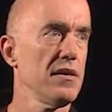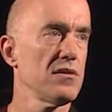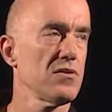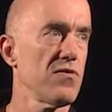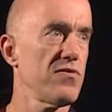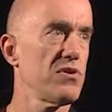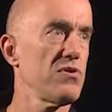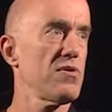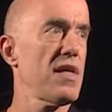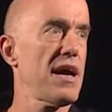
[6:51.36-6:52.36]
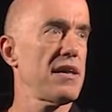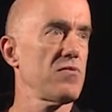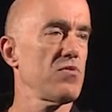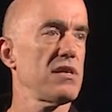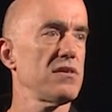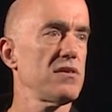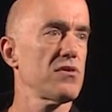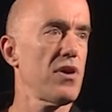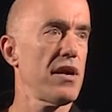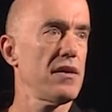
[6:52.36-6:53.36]
So if we do that and we
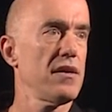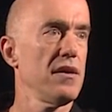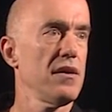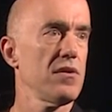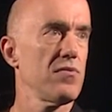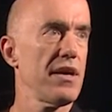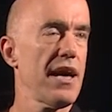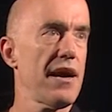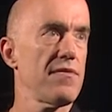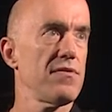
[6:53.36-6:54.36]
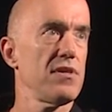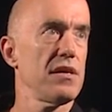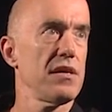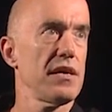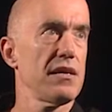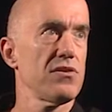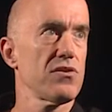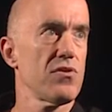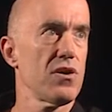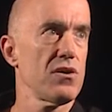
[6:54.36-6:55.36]
integrate, we have the
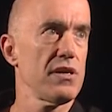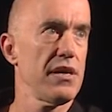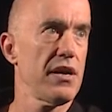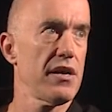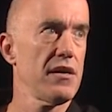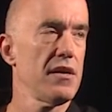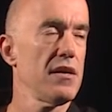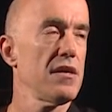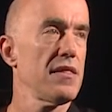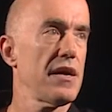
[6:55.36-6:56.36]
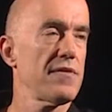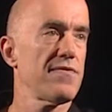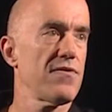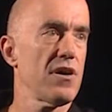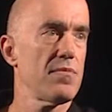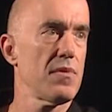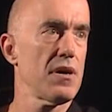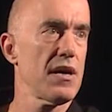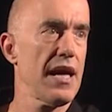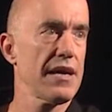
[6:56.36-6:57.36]
integral here then from
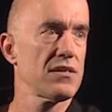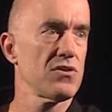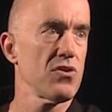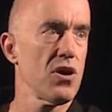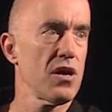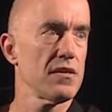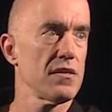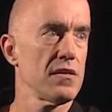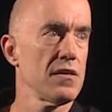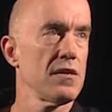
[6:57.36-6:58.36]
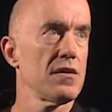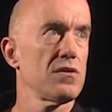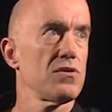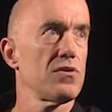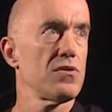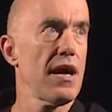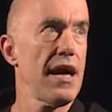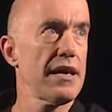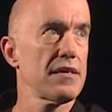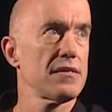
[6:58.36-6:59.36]
uh, x naught to
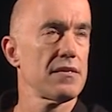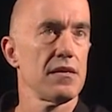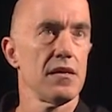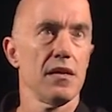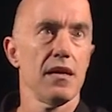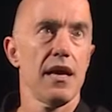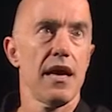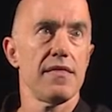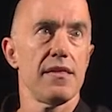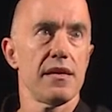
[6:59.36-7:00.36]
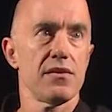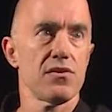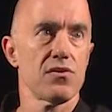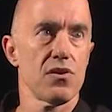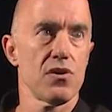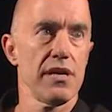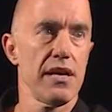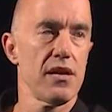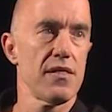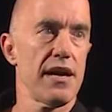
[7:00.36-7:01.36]
x, and the integral
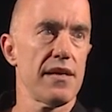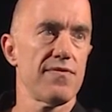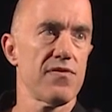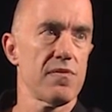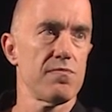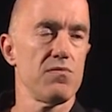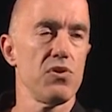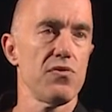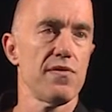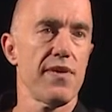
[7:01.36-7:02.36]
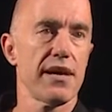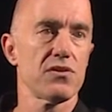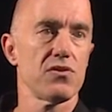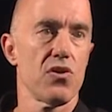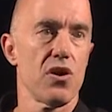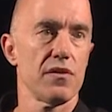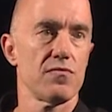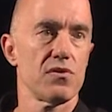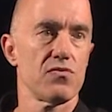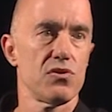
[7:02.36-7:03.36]
here then from mu of x naught,
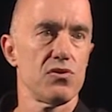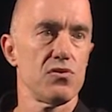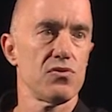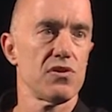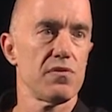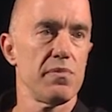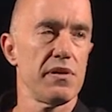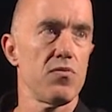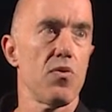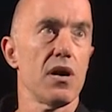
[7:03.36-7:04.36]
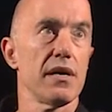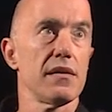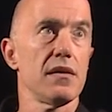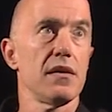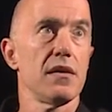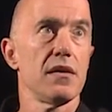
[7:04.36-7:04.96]
which we choose to be 1,